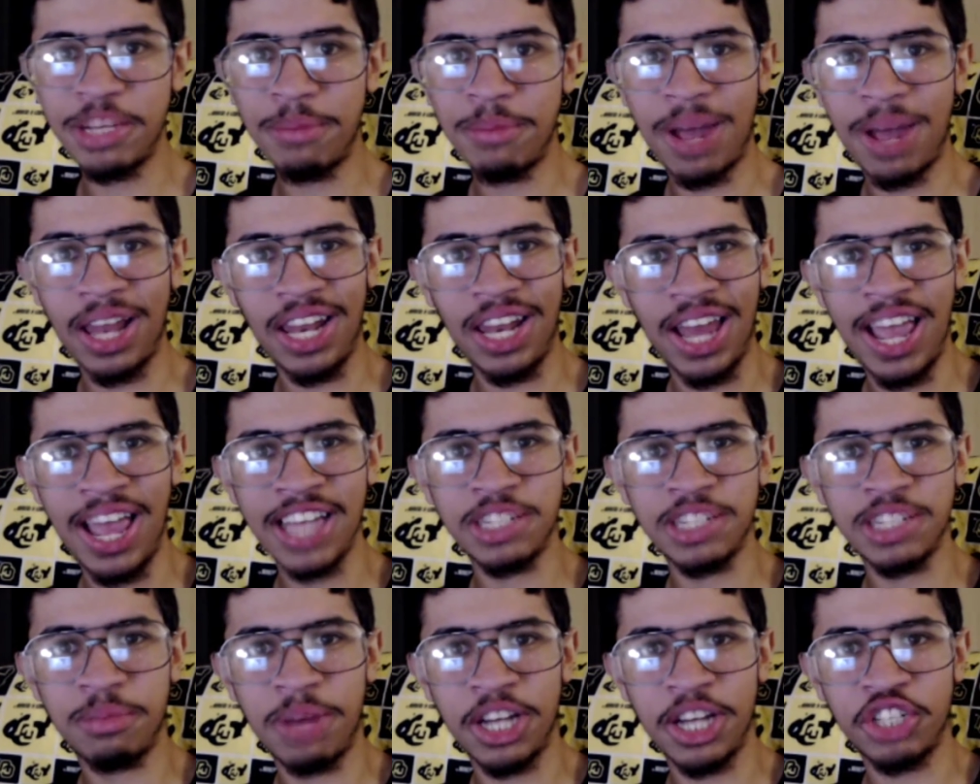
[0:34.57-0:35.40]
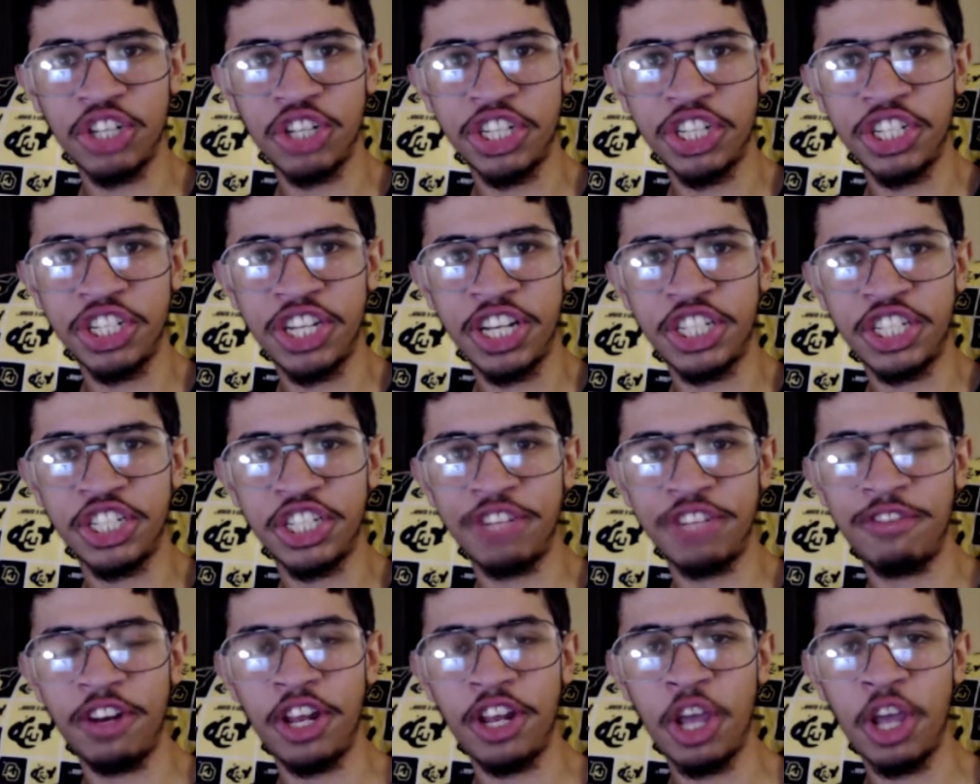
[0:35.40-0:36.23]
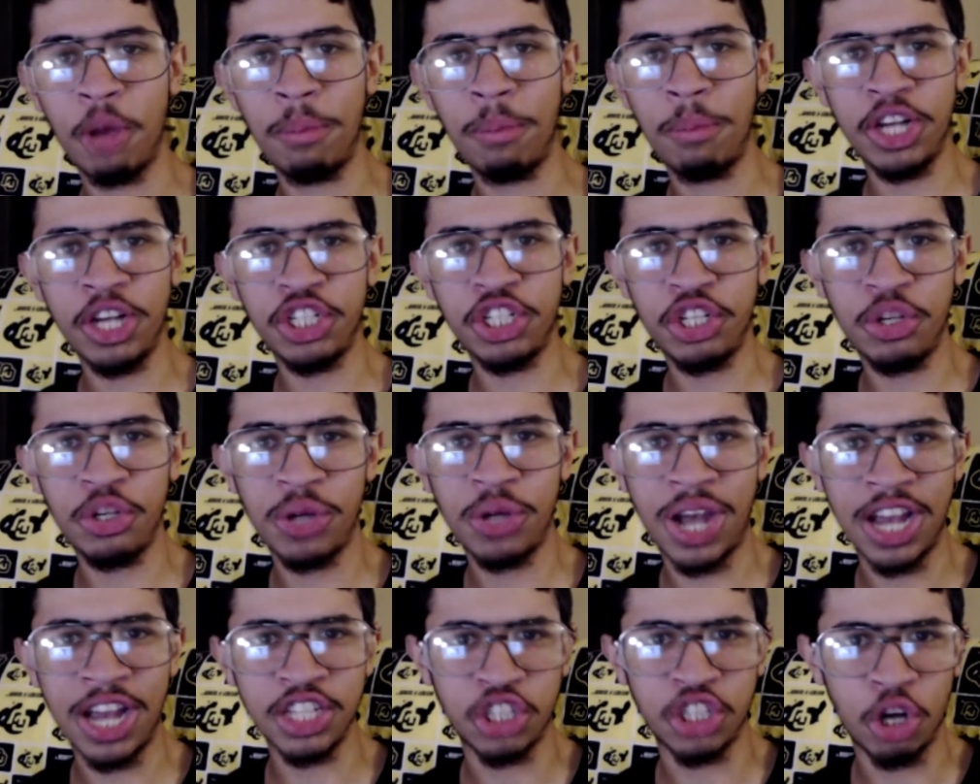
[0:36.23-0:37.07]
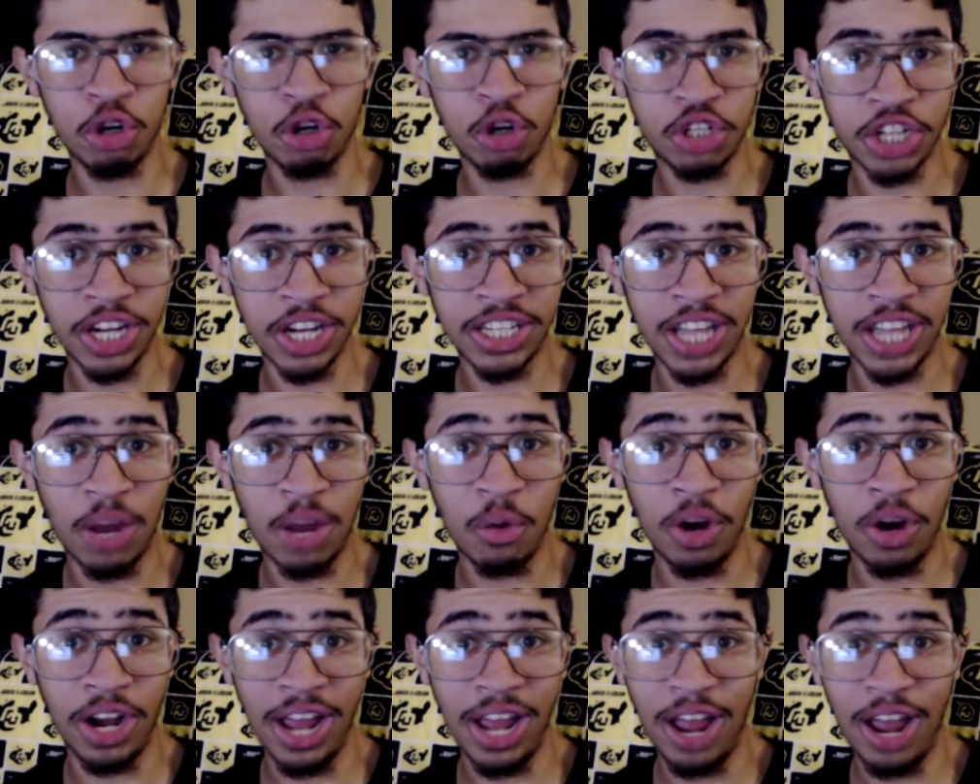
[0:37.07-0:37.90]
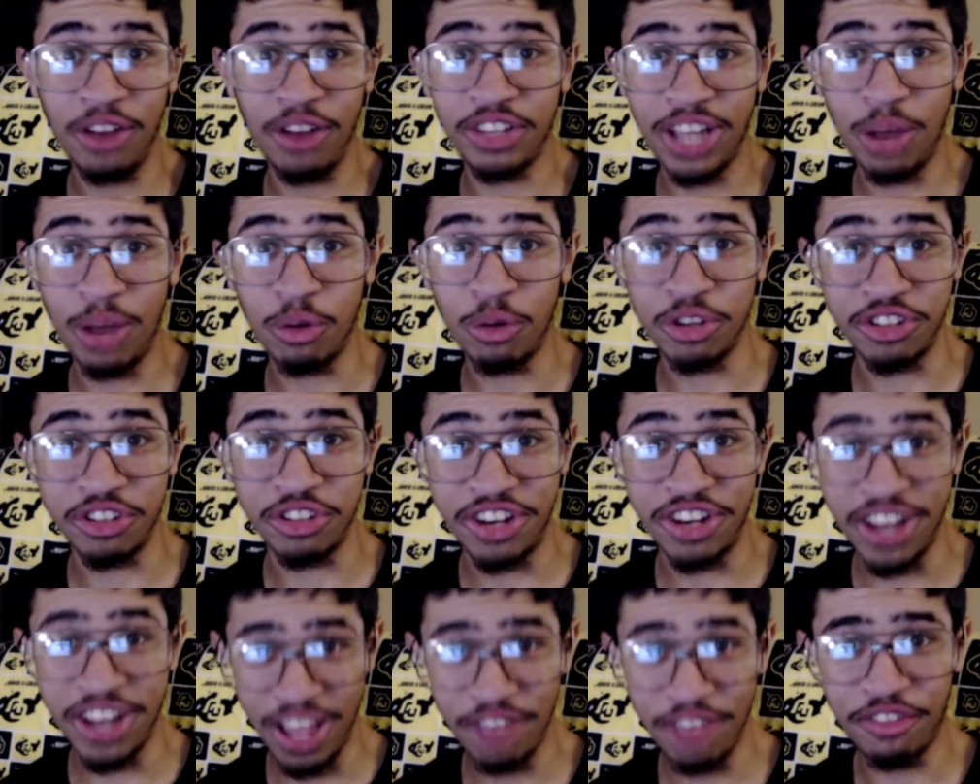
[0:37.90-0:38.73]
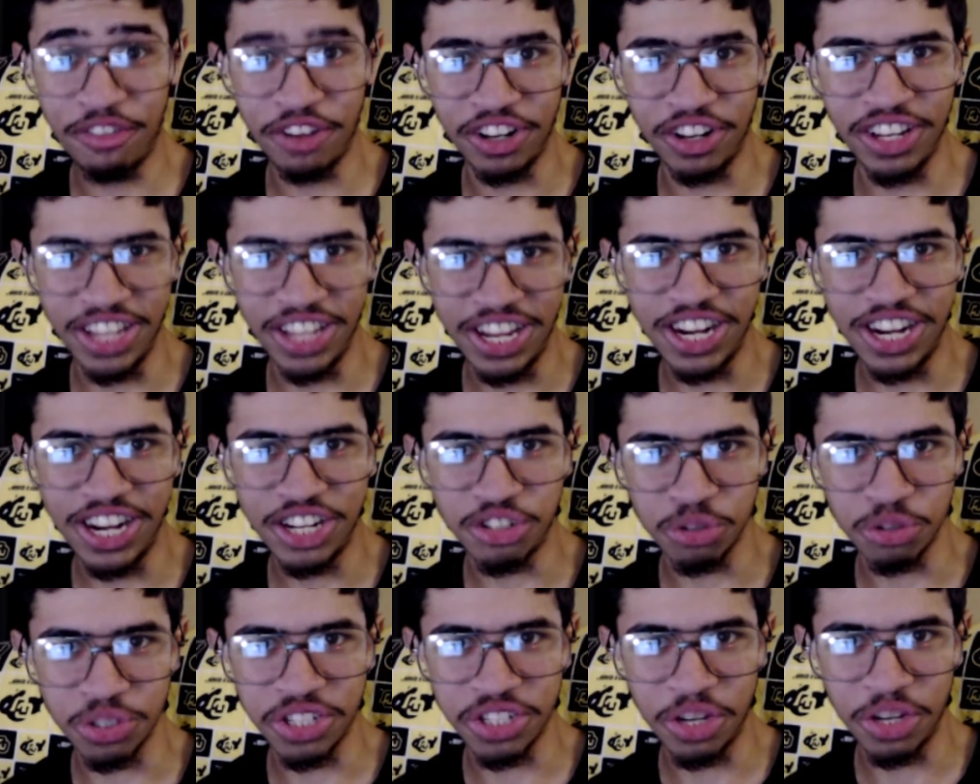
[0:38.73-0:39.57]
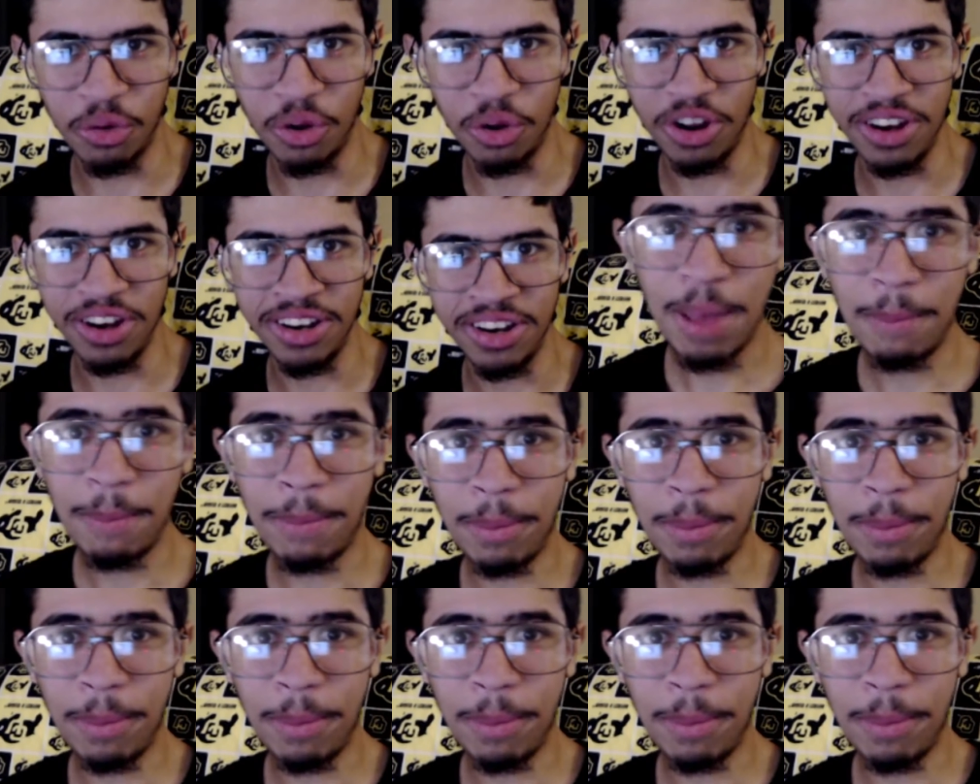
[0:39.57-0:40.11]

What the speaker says: my last My Strange Addiction video, make sure you guys go check that one out. That was definitely an interesting one.